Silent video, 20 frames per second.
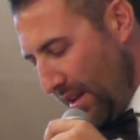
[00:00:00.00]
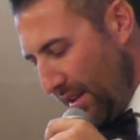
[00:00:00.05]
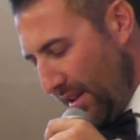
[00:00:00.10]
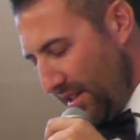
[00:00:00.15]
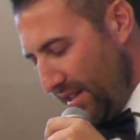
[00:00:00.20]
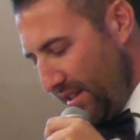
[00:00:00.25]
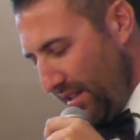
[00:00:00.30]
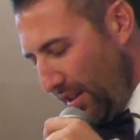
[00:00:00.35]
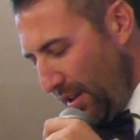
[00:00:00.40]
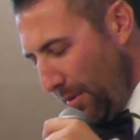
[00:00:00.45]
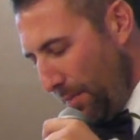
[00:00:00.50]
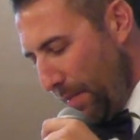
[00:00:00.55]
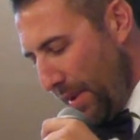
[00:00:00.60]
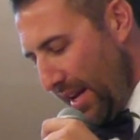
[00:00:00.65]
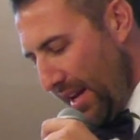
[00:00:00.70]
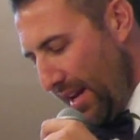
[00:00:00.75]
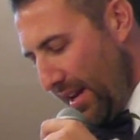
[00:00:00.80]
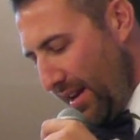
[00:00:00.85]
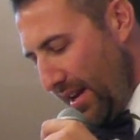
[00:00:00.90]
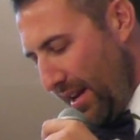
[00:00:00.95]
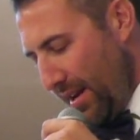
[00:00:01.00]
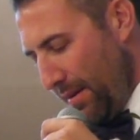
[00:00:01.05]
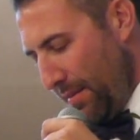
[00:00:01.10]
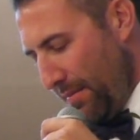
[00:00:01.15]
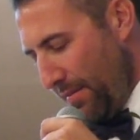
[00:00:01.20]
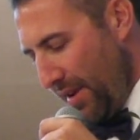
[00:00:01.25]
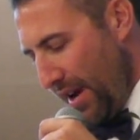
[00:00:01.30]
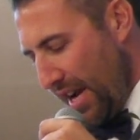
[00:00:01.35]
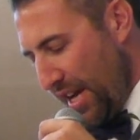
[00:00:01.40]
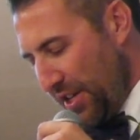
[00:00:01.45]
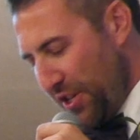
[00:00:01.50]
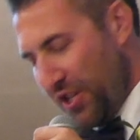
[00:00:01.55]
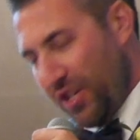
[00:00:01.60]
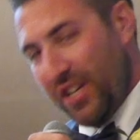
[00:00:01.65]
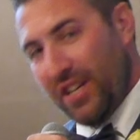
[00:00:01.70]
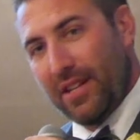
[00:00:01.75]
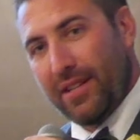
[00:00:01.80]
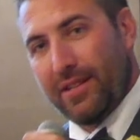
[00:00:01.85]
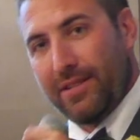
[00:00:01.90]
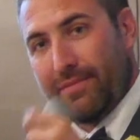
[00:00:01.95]
this little biddy named Rach,
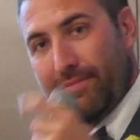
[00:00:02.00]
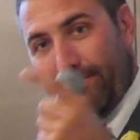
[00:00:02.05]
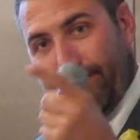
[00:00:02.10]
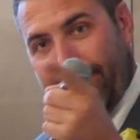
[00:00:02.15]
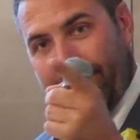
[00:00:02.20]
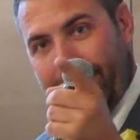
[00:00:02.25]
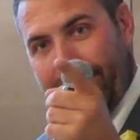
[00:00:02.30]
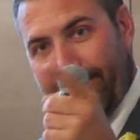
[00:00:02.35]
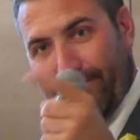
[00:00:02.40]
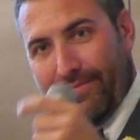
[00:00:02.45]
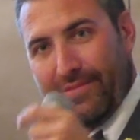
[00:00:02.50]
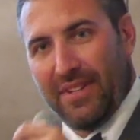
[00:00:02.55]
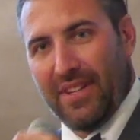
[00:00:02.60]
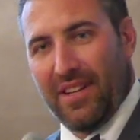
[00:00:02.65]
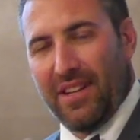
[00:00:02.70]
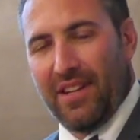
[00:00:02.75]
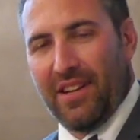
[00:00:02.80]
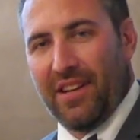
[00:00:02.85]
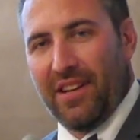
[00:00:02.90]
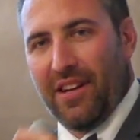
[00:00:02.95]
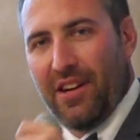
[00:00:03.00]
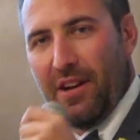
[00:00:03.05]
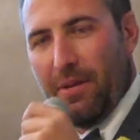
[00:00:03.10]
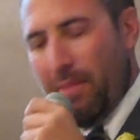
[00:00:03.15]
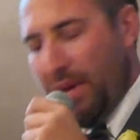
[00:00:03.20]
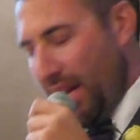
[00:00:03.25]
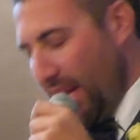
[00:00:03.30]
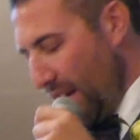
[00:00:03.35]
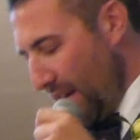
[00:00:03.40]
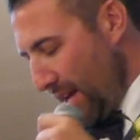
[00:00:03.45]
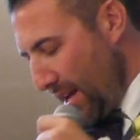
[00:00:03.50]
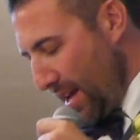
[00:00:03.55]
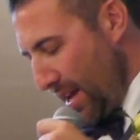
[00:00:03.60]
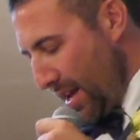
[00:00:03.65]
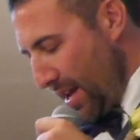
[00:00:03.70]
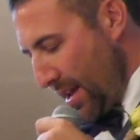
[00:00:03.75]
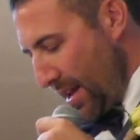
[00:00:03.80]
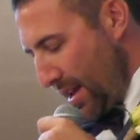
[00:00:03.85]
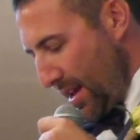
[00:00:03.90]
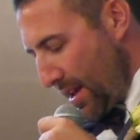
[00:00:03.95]
you're a biddy,
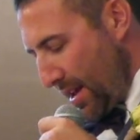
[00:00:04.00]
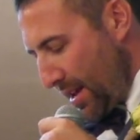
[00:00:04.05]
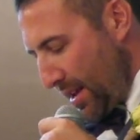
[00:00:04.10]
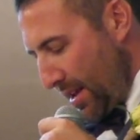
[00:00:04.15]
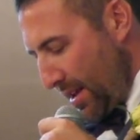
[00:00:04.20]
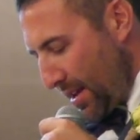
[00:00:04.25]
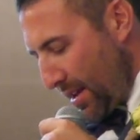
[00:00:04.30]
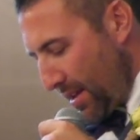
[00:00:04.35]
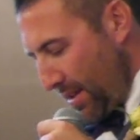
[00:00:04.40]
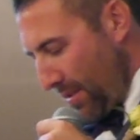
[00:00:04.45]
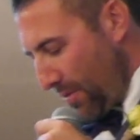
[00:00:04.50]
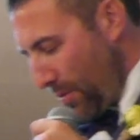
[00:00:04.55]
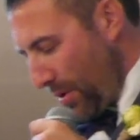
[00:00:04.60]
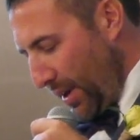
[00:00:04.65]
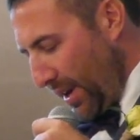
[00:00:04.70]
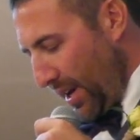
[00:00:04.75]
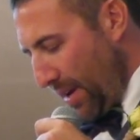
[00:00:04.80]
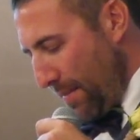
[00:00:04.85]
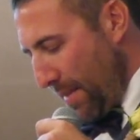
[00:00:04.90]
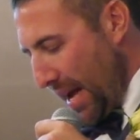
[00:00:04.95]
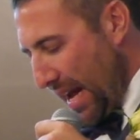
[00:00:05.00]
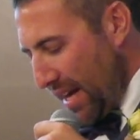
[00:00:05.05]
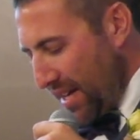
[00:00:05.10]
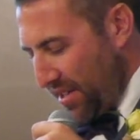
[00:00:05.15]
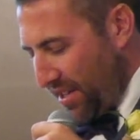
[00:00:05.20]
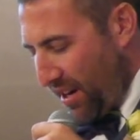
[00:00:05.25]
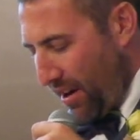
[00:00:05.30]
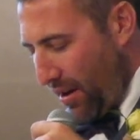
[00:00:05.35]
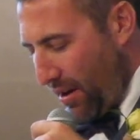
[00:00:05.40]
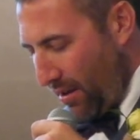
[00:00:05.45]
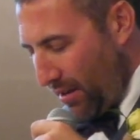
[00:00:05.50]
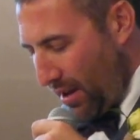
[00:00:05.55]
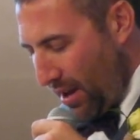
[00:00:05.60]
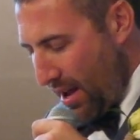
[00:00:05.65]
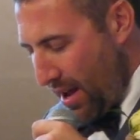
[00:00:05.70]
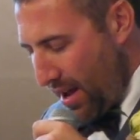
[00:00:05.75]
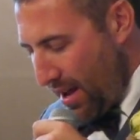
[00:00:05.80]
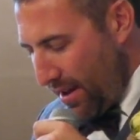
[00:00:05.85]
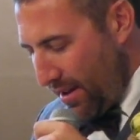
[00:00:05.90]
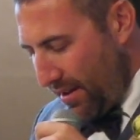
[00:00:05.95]
working at Maddie's car a
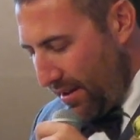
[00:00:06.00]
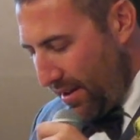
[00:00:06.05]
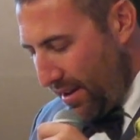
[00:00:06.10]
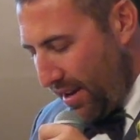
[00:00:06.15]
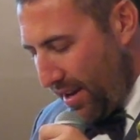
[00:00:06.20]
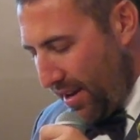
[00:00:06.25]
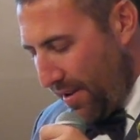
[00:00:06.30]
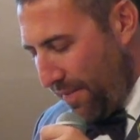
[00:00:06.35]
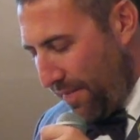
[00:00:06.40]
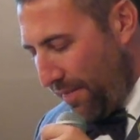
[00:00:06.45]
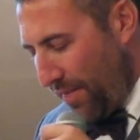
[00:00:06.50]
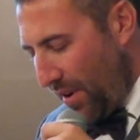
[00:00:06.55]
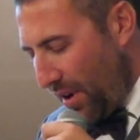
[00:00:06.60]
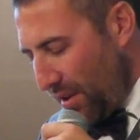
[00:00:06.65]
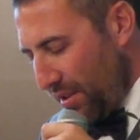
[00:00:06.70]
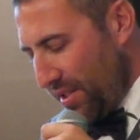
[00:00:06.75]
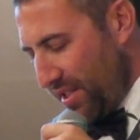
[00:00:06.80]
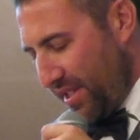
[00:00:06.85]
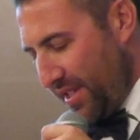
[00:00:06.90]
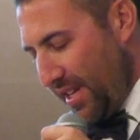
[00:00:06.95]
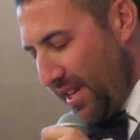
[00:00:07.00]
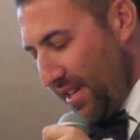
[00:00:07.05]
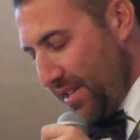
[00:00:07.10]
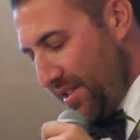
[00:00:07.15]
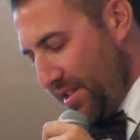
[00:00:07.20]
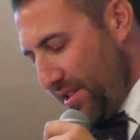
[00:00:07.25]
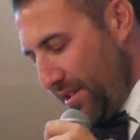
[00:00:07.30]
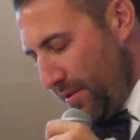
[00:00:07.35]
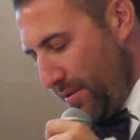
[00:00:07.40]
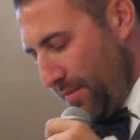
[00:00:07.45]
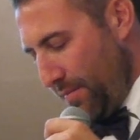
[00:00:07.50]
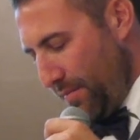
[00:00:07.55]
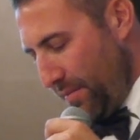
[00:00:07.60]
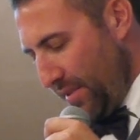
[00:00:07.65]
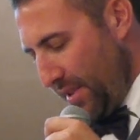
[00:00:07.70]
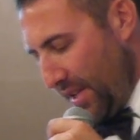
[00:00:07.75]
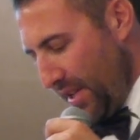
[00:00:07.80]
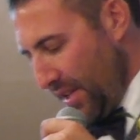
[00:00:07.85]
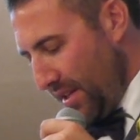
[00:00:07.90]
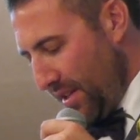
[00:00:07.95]
lot, and I falsely
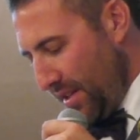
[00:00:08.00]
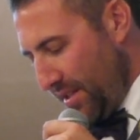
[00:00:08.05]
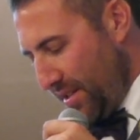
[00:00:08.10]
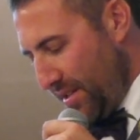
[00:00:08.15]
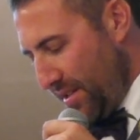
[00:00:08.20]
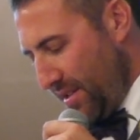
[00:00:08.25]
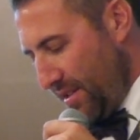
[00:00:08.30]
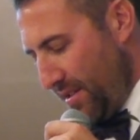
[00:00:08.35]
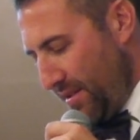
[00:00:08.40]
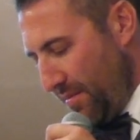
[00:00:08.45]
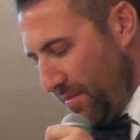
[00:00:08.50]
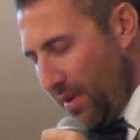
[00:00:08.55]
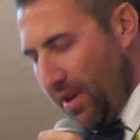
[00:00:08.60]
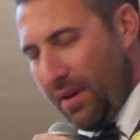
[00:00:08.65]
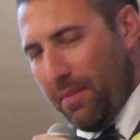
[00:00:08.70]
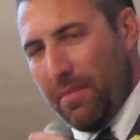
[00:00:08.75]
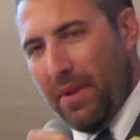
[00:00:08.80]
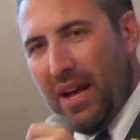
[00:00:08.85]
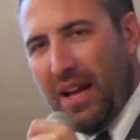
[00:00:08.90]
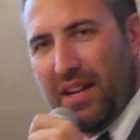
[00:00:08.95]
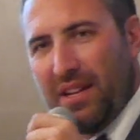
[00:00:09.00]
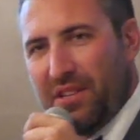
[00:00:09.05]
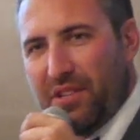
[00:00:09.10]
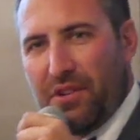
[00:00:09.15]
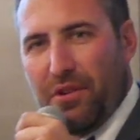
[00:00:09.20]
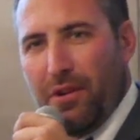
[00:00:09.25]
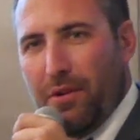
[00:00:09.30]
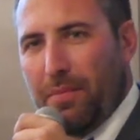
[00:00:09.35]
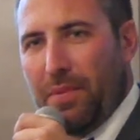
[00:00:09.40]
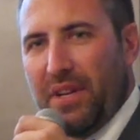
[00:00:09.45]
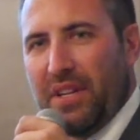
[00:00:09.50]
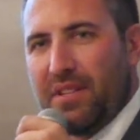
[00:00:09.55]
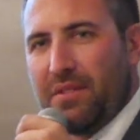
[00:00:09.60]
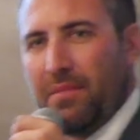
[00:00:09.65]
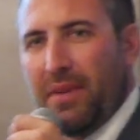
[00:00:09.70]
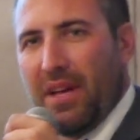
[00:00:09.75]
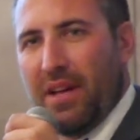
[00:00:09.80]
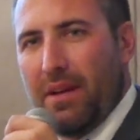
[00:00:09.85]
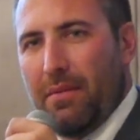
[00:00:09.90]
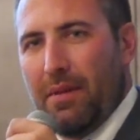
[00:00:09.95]
assumed that it's one of Maddie's groupies,
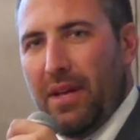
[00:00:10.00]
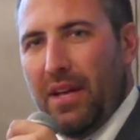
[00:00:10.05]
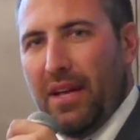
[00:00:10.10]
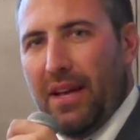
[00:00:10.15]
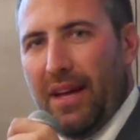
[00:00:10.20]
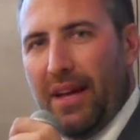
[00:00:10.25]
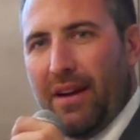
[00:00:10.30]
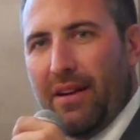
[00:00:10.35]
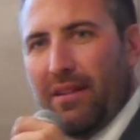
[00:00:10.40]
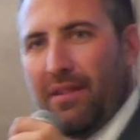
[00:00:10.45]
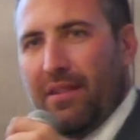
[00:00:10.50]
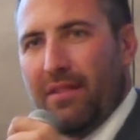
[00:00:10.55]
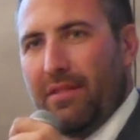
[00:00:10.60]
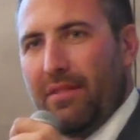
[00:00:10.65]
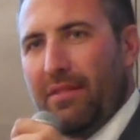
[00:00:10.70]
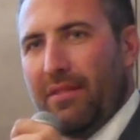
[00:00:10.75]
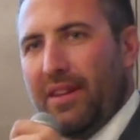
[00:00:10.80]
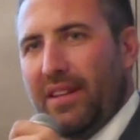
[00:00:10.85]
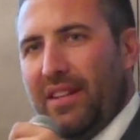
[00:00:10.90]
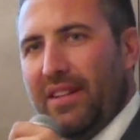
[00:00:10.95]
maybe, I don't know.